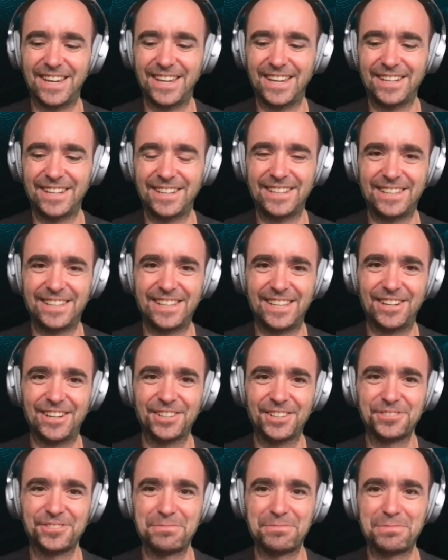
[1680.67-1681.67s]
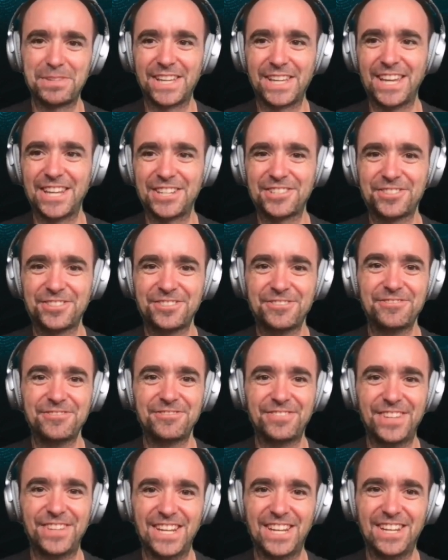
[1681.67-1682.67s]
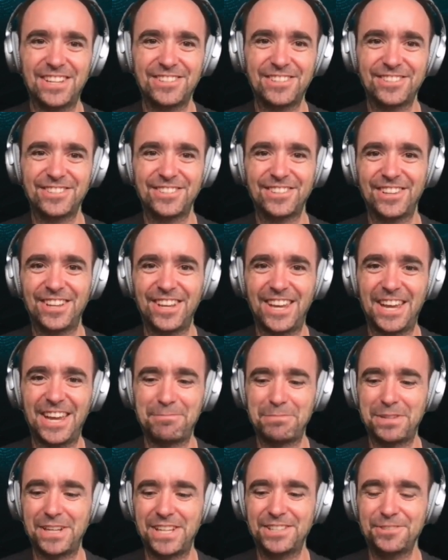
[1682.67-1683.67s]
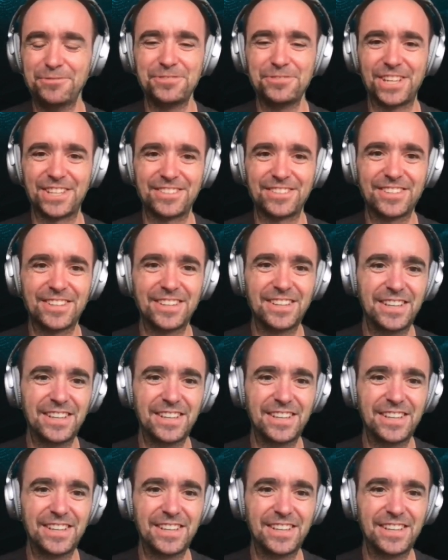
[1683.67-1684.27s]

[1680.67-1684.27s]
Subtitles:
And the other application will happily do that.